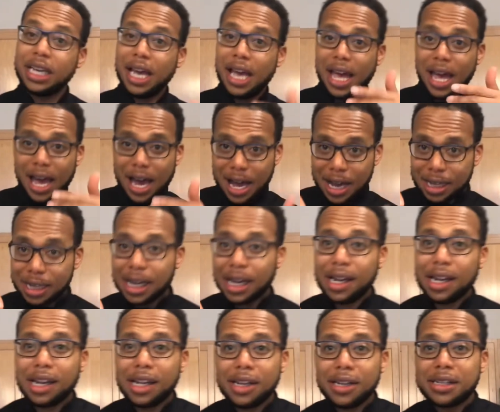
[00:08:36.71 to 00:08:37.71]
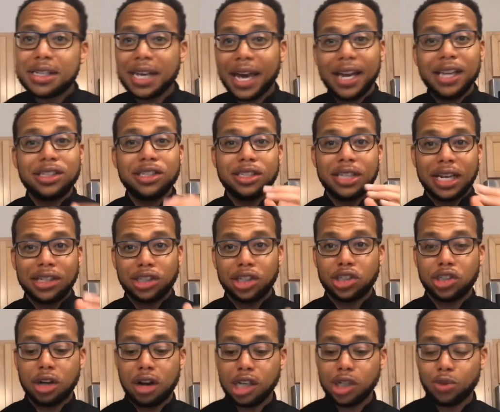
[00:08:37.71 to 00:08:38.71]
I got a little taste to taste the
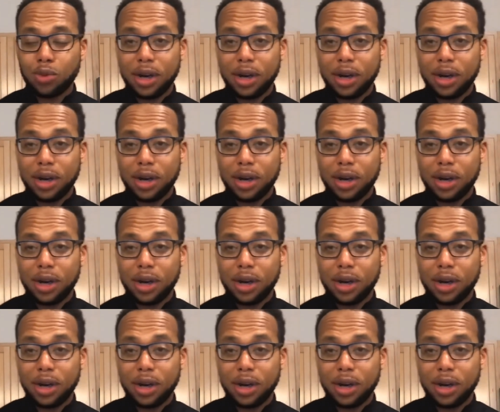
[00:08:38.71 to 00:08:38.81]
sauce right